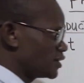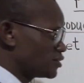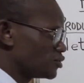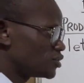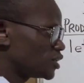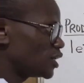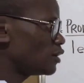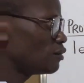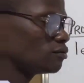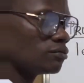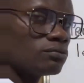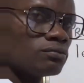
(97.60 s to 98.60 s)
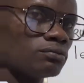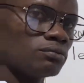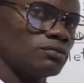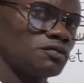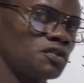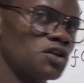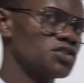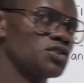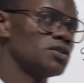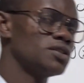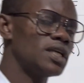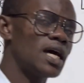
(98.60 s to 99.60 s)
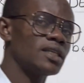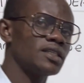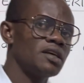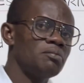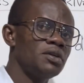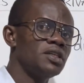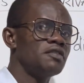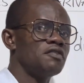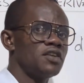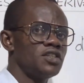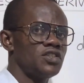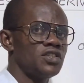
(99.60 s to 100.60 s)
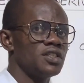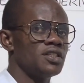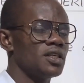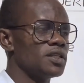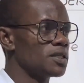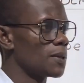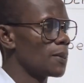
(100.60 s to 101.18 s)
is to say, functions that can be differentiated.